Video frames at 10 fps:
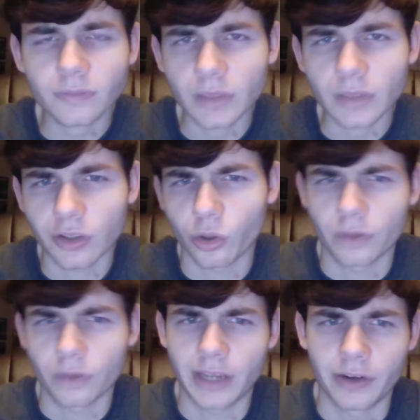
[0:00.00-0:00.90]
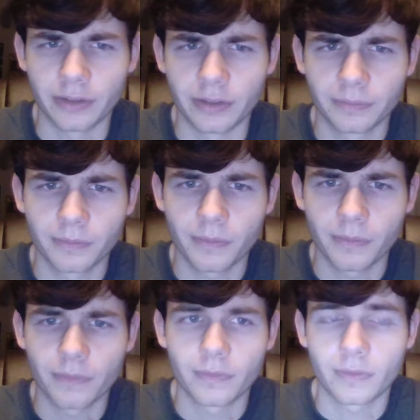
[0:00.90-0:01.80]
Lord of Terror.
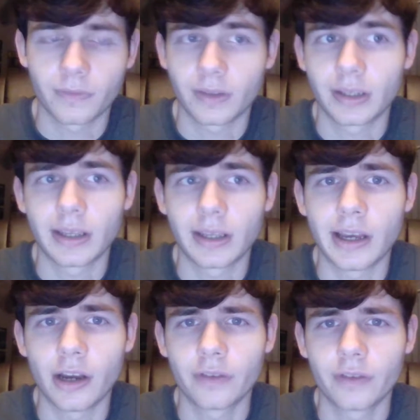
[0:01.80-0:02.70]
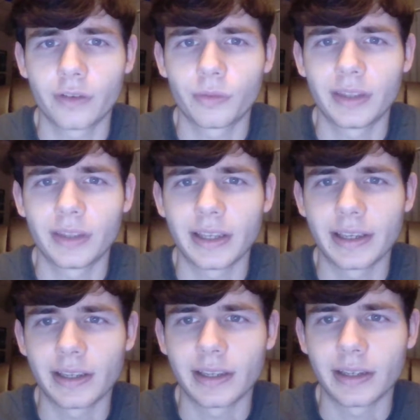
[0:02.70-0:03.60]
However, when
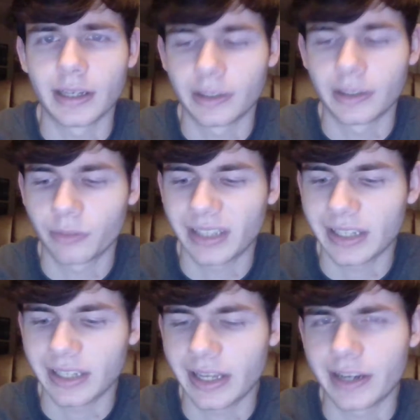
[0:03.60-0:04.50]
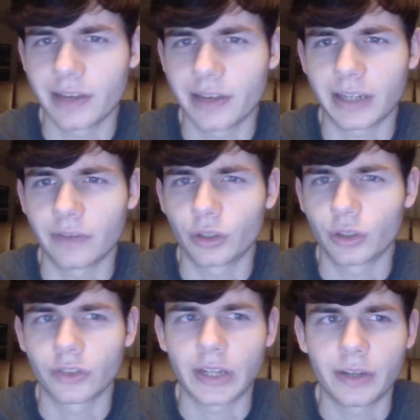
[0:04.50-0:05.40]
they kind of landed here and kind of looked
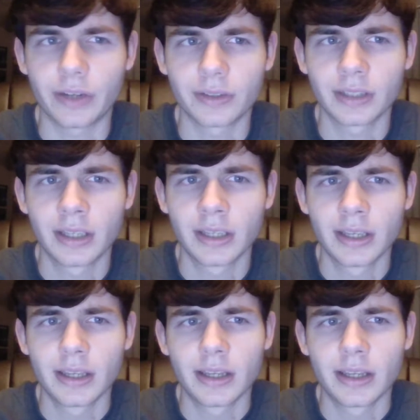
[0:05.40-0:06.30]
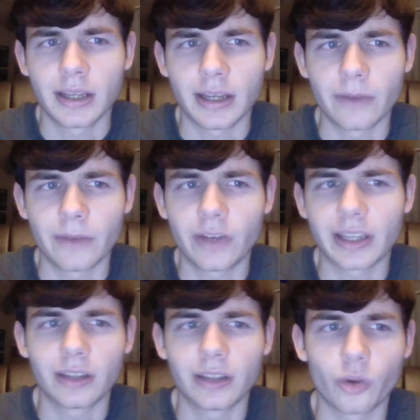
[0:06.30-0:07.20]
around,
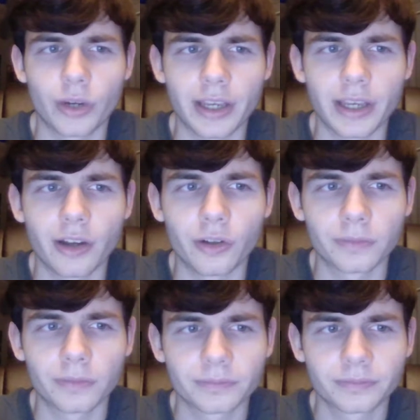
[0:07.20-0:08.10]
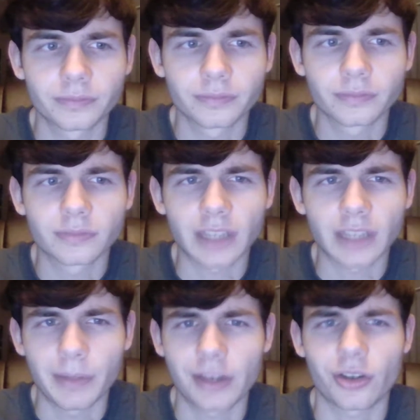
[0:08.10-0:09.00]
Finnegan, L'Oreal, kind
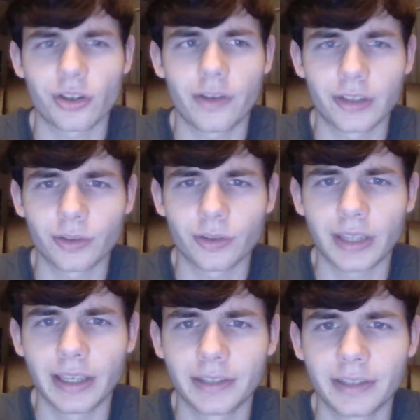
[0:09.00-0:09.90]
of making sure everyone's okay,